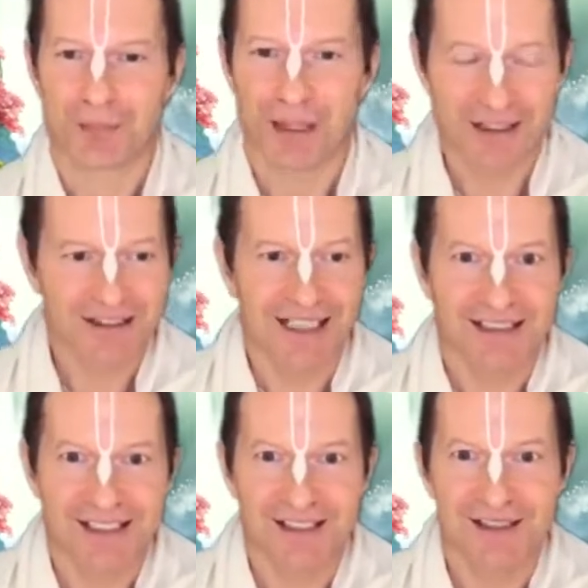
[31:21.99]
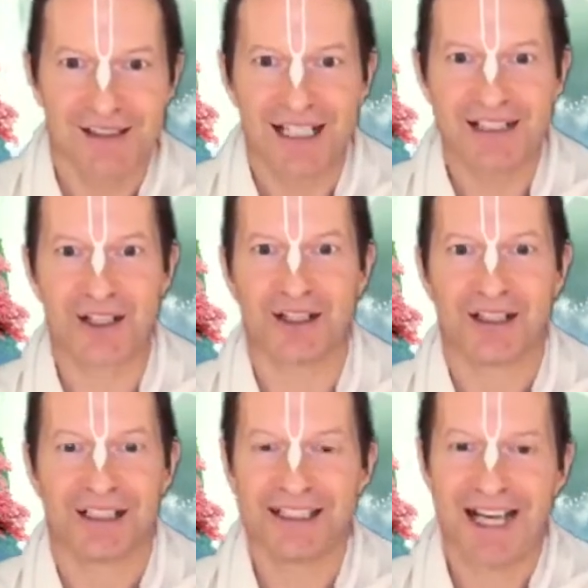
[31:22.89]
Because that's his
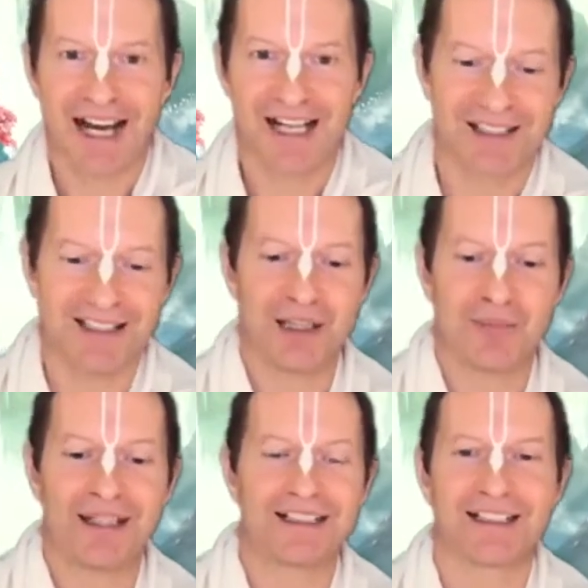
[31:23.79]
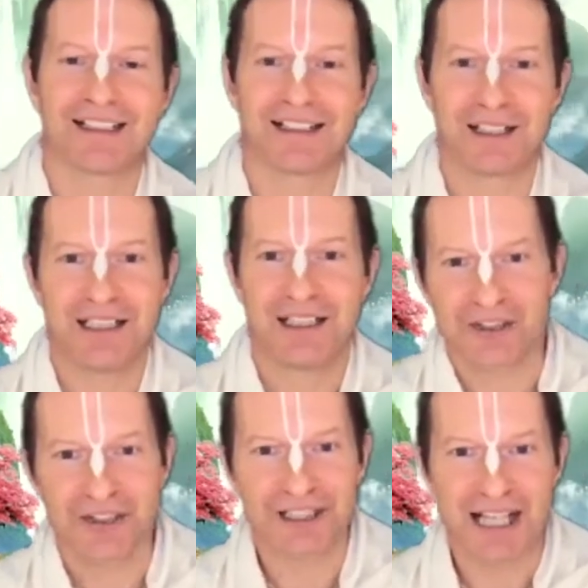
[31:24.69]
nature. He acts independently and he
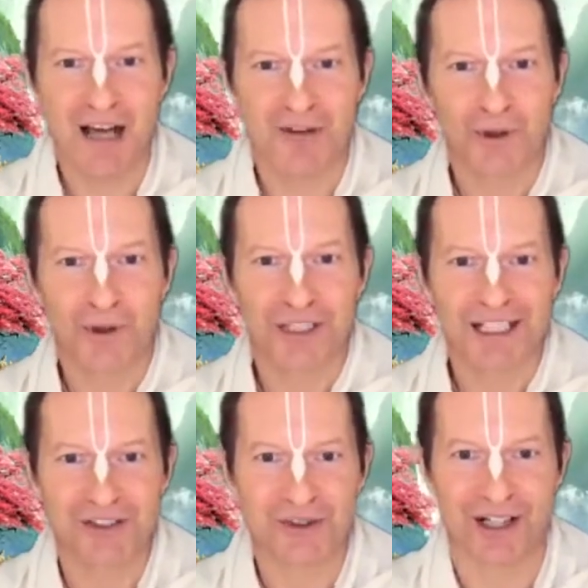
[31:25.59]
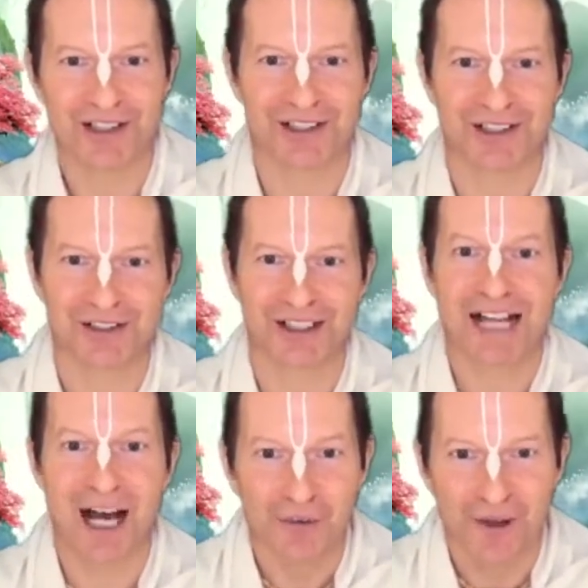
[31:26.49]
doesn't care for good instructions. And
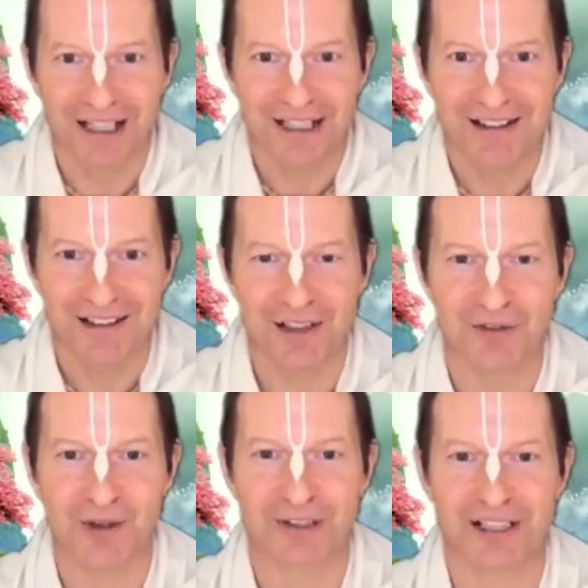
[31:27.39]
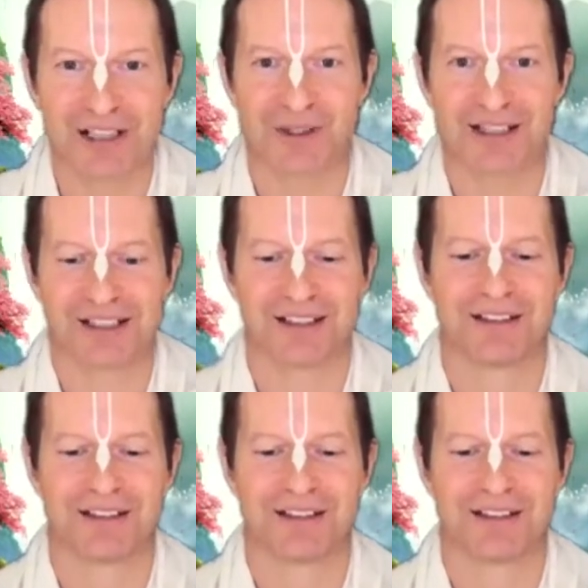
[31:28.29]
now we're in this difficult situation.